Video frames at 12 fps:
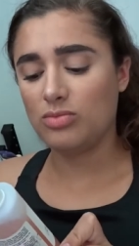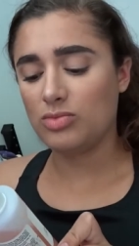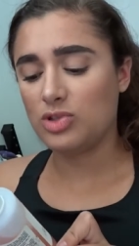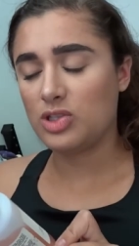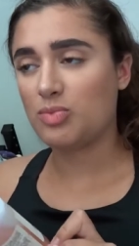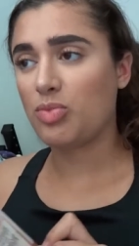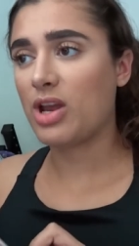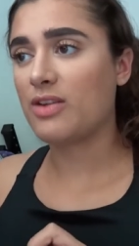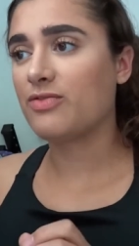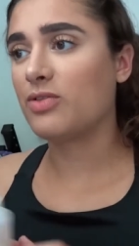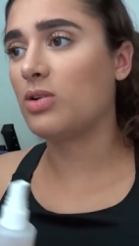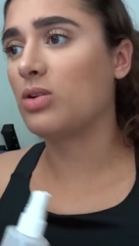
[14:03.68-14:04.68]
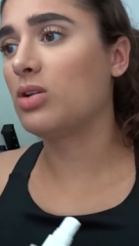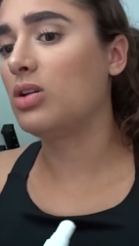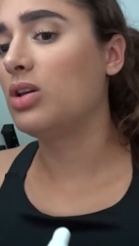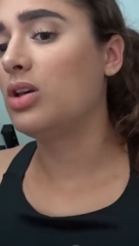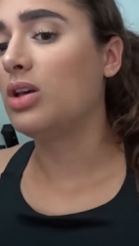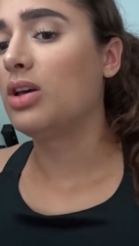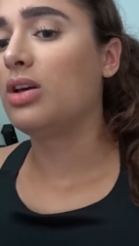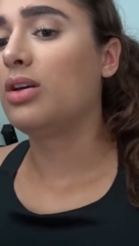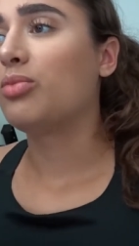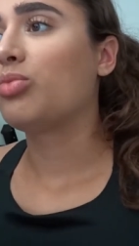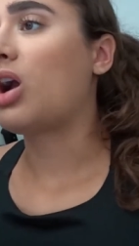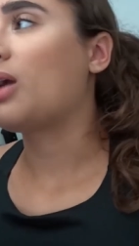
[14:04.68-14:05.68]
spray for
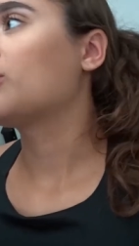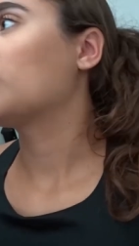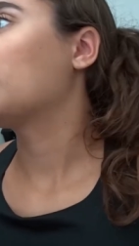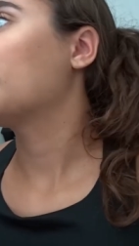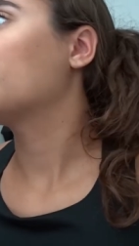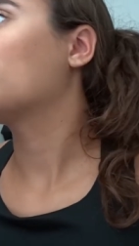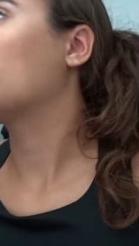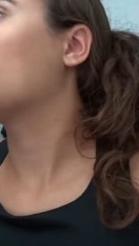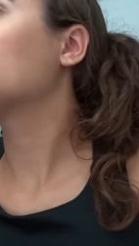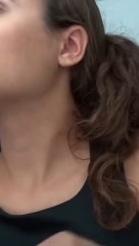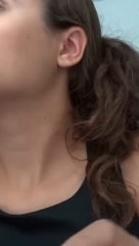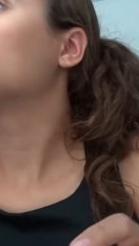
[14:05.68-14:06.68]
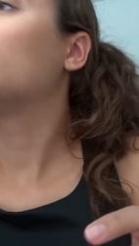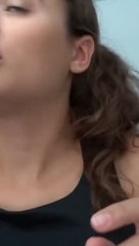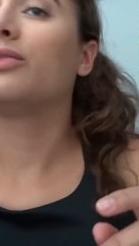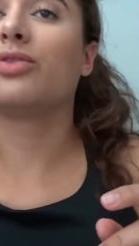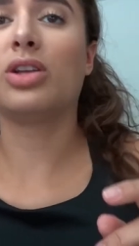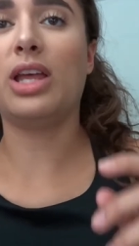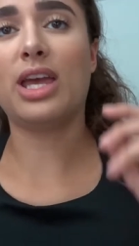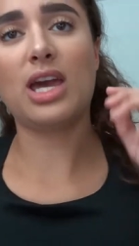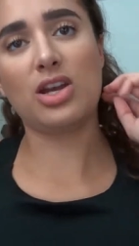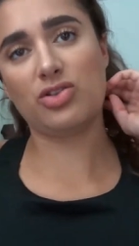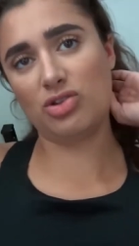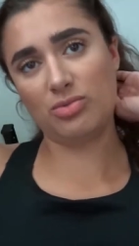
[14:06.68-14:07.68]
primer and I forgot. For like
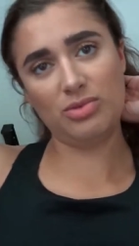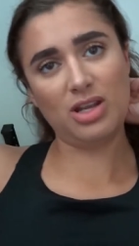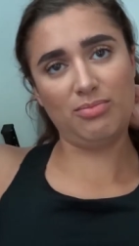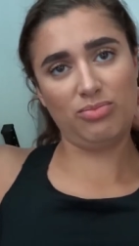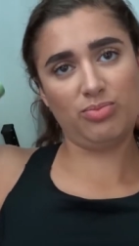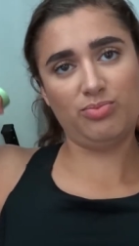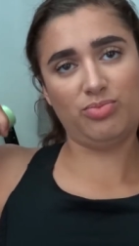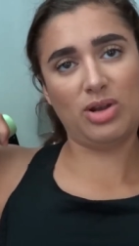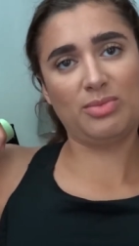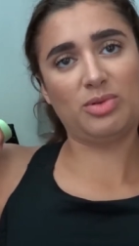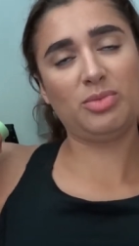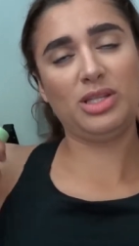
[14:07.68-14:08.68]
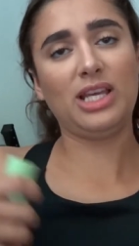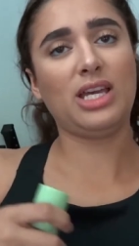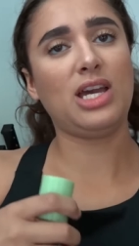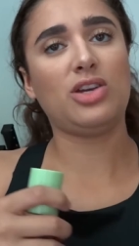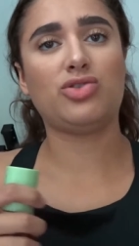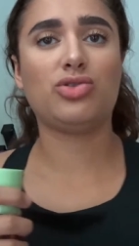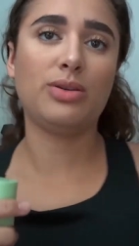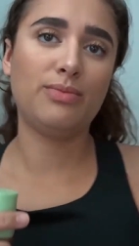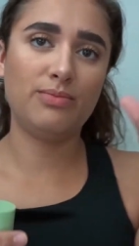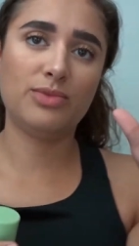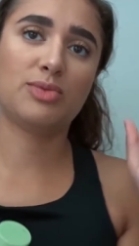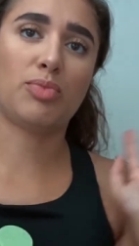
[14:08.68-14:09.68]
extra, not primer, but like extra
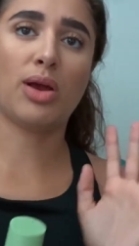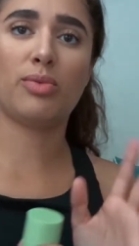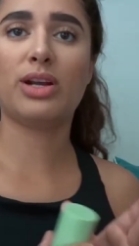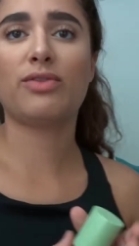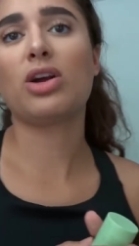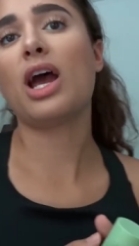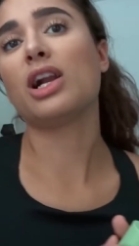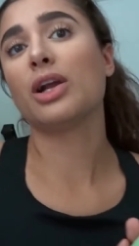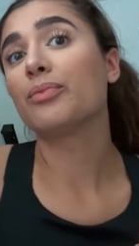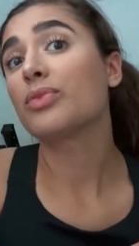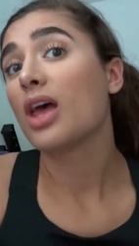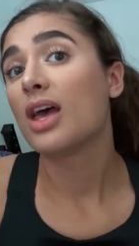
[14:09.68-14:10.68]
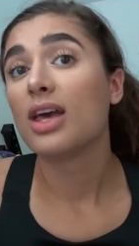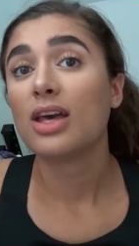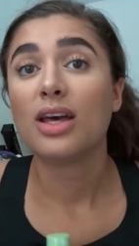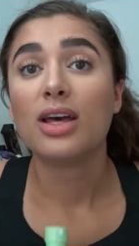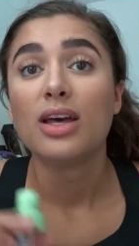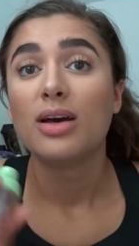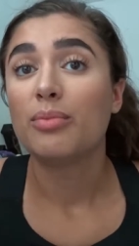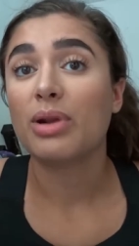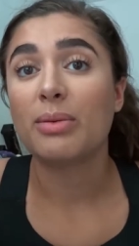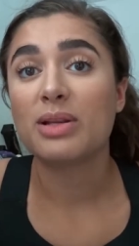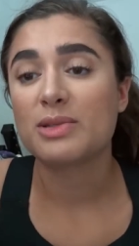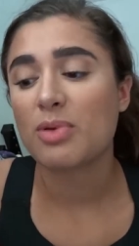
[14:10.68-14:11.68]
spray, whatever, I don't know. But
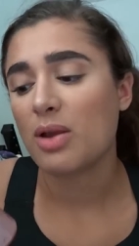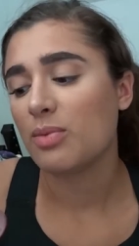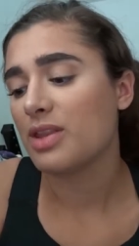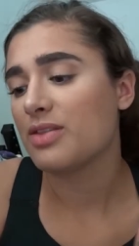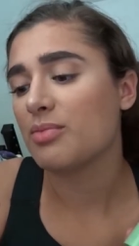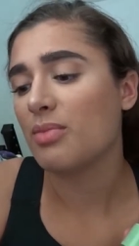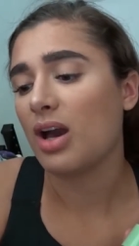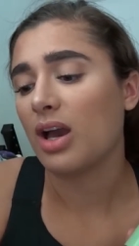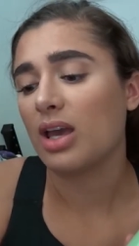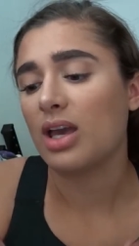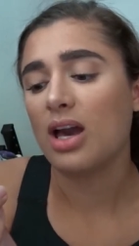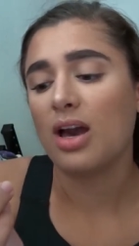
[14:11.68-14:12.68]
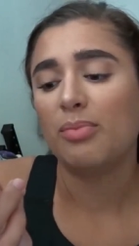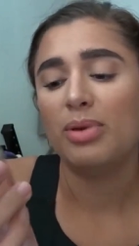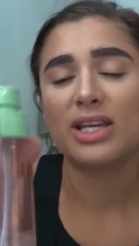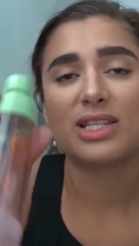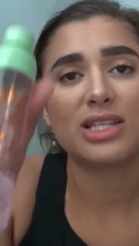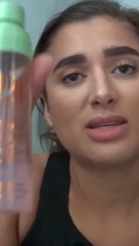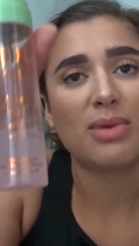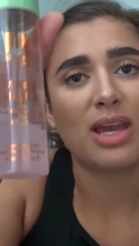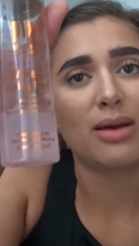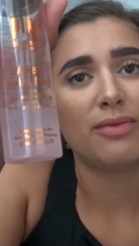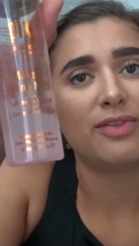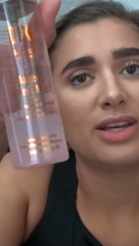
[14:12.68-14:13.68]
I'm gonna spray it with my uh, Pixi
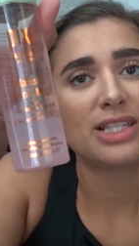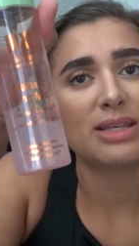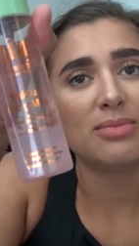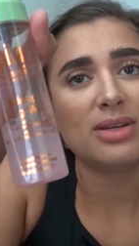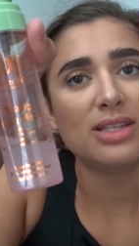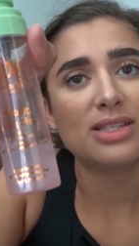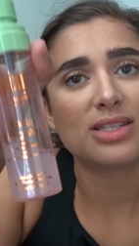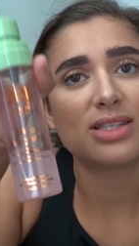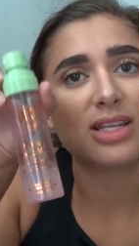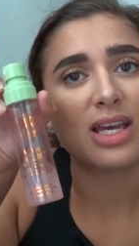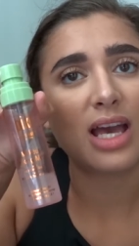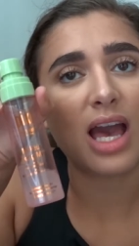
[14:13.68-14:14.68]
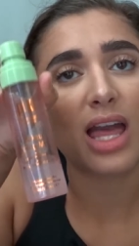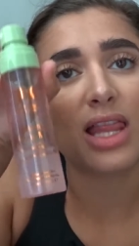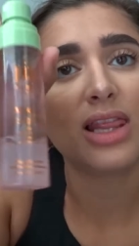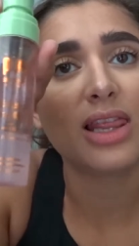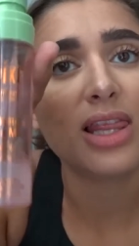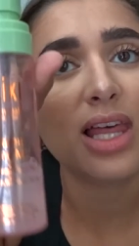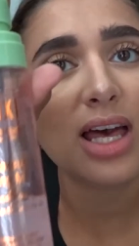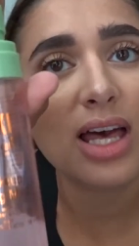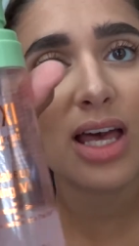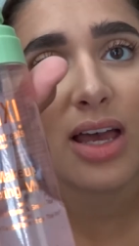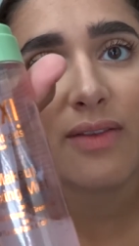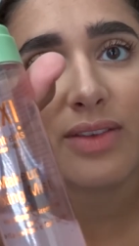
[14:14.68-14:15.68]
Makeup Fixing Mist. I
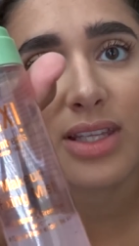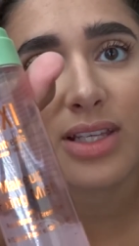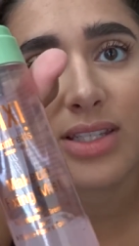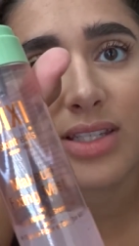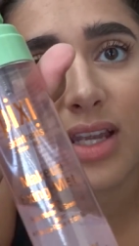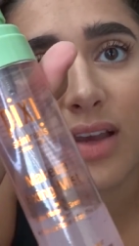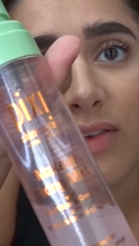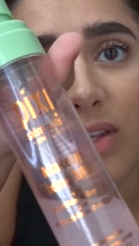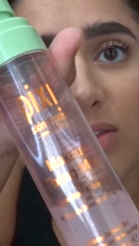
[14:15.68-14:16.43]
love this stuff,